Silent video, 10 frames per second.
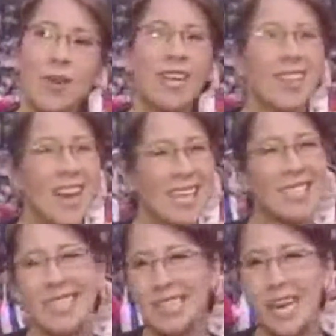asked him what he
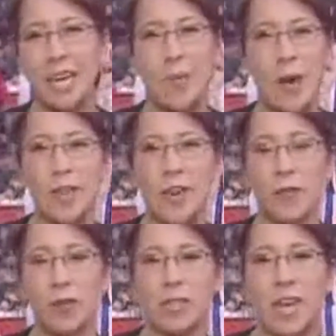liked, didn't like about
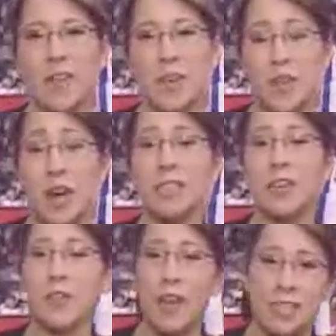that first half. He thought
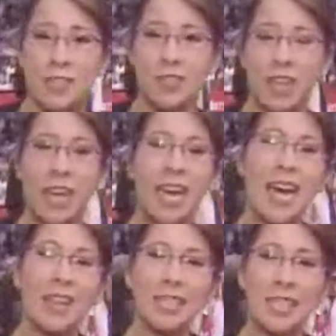defensively
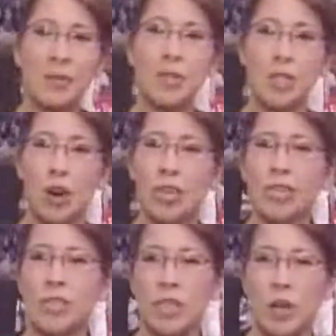the team
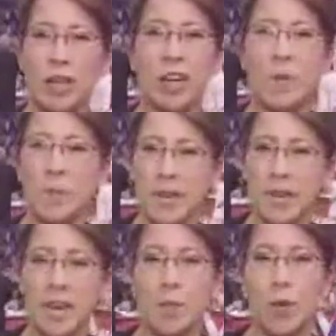started slowly not
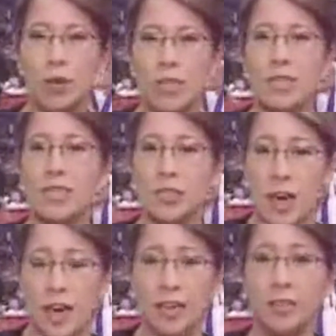picking up Portland's
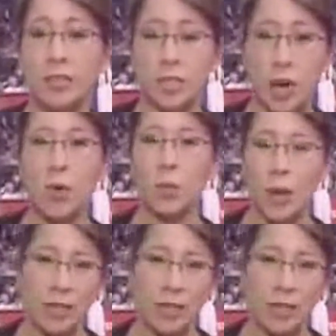uh, double